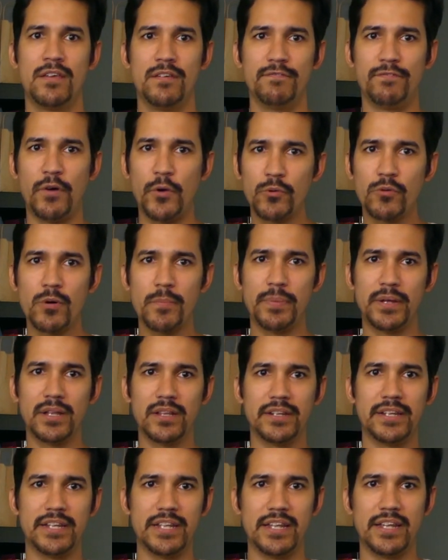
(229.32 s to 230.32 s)

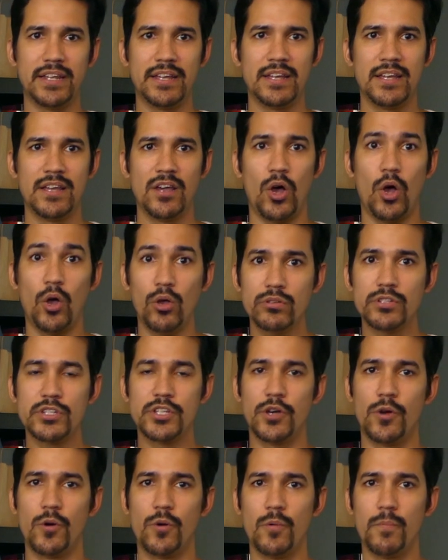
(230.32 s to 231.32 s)
Vulnerability
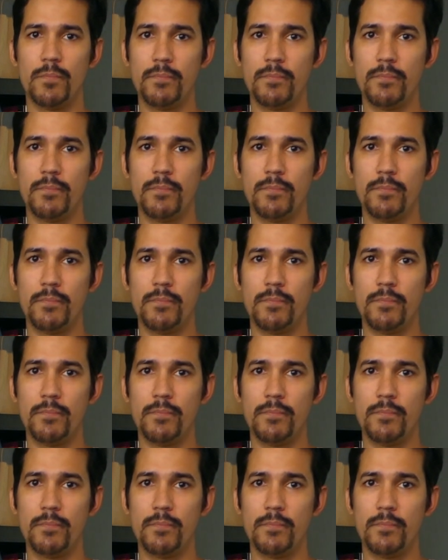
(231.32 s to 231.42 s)
also